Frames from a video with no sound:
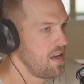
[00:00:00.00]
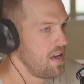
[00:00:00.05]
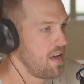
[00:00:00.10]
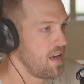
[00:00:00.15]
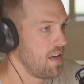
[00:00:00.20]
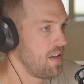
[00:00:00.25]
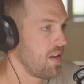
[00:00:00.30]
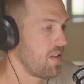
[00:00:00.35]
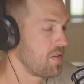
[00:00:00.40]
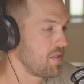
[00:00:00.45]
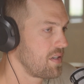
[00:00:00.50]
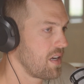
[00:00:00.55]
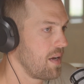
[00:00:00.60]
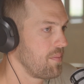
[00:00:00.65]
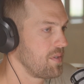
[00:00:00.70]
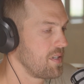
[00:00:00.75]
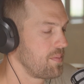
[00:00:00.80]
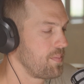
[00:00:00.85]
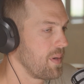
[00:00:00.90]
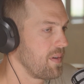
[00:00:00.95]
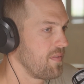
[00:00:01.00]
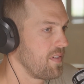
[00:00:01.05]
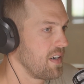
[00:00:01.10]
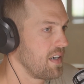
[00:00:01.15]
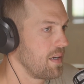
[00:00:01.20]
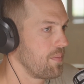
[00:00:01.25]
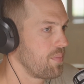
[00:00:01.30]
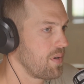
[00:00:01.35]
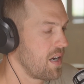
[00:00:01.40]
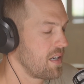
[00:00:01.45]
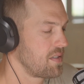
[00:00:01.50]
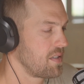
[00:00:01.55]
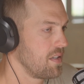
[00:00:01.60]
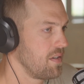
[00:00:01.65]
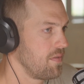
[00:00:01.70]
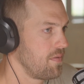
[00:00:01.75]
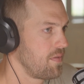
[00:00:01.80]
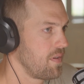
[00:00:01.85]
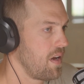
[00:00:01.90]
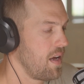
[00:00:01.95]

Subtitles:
And other times it's been very impressive.